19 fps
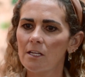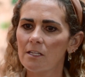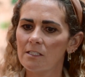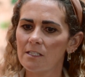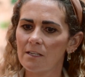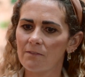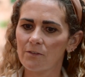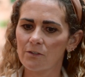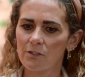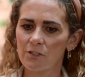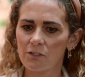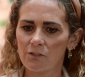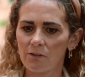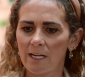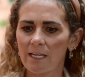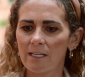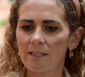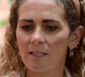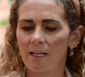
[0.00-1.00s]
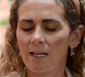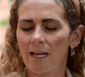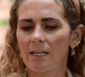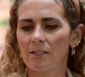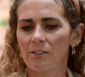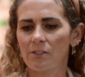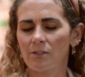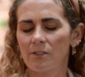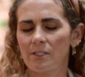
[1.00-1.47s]
different strength
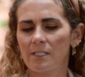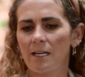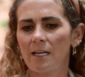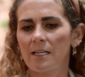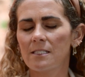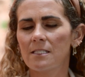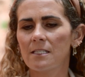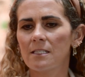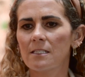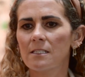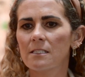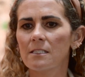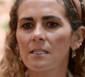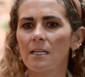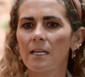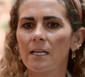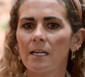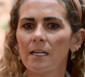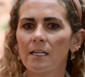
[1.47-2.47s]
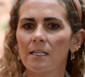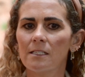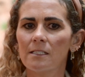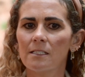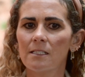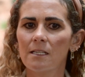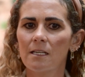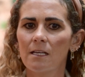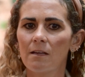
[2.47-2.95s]
exercises,
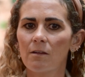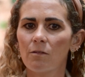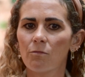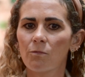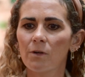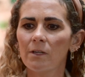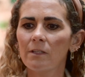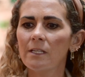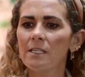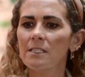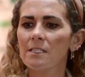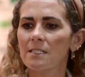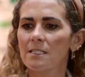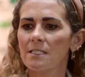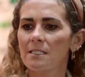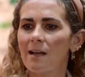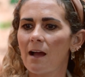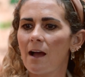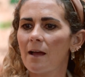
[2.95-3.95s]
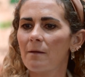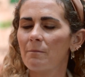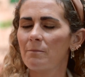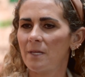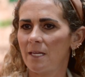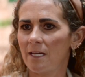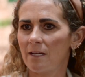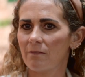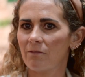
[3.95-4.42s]
and really just not
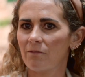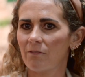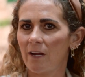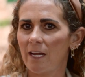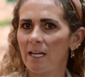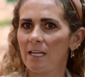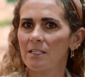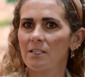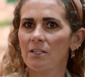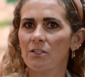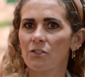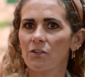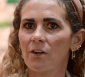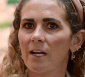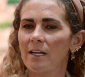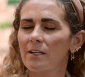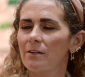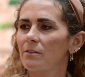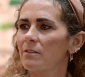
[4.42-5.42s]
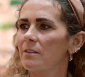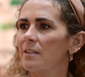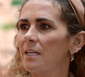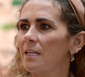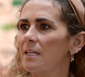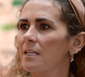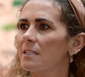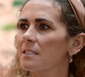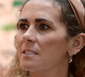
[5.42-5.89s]
being afraid to try new
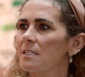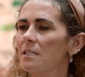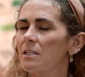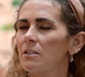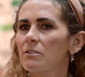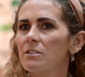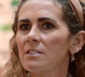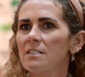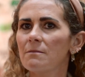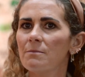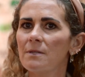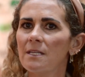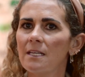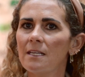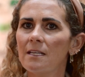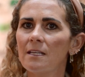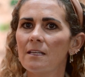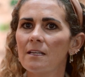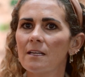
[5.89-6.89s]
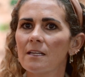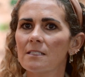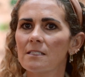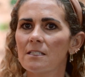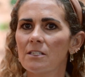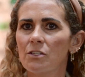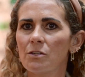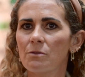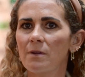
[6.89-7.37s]
things. It used to be a
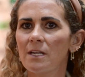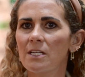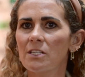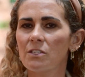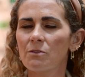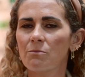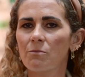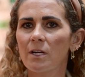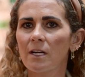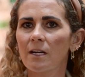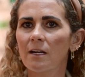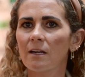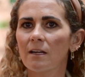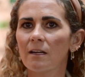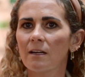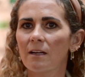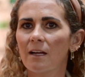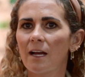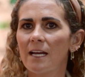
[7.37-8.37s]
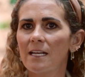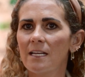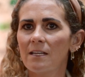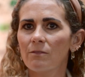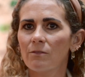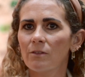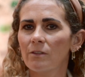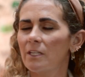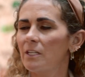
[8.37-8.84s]
situation where I
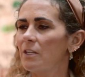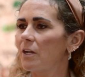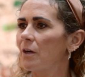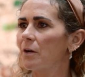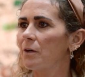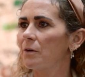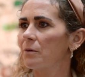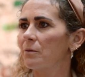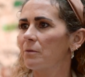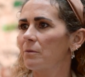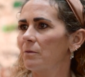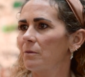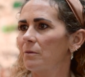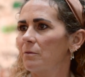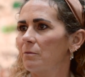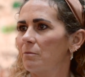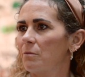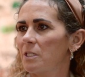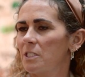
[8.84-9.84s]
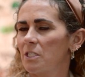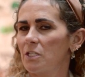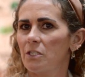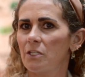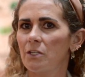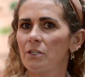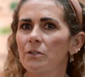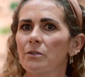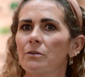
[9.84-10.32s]
didn't really know what to
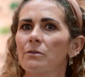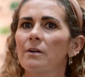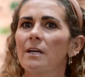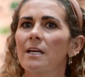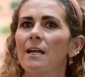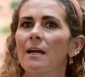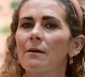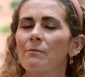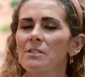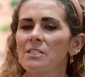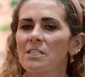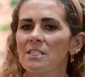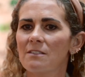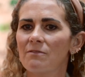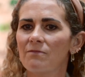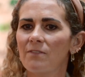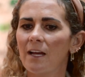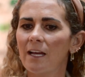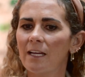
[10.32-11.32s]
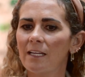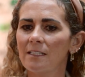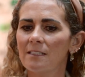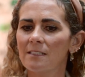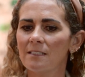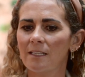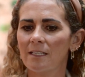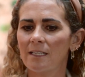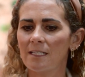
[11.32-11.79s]
do, and I would just
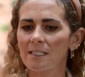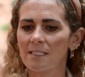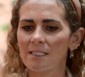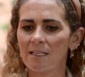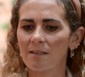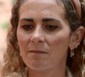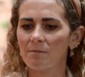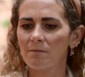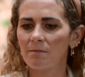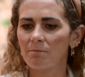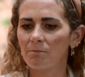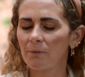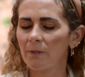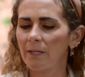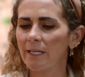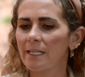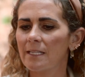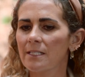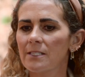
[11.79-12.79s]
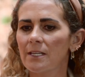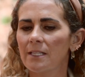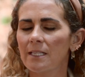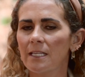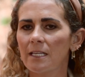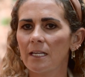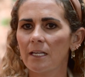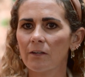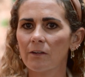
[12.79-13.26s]
find, like I said, plans on
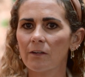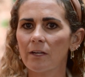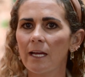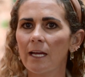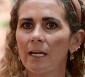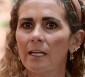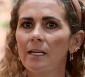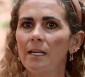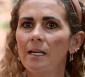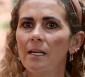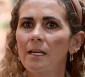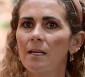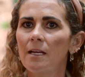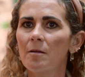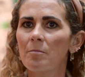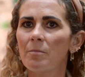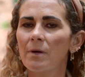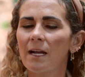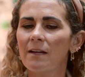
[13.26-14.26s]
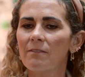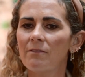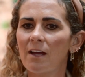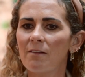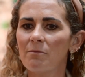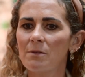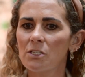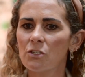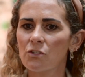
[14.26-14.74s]
the internet. But
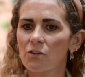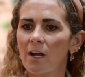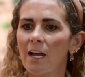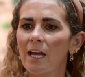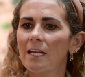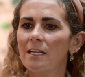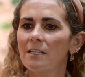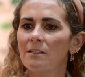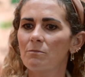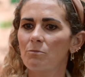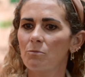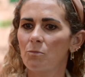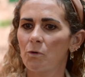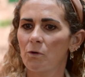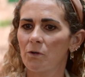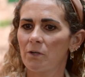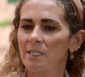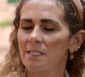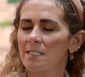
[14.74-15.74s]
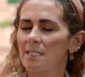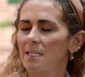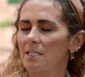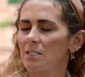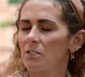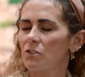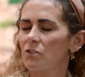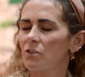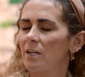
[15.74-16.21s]
I've been trying more
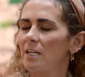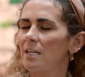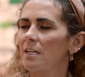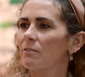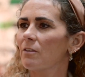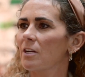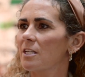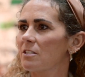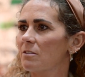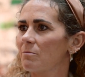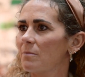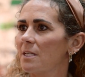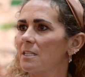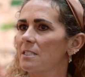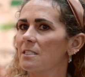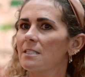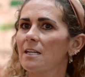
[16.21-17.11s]
intense training regimens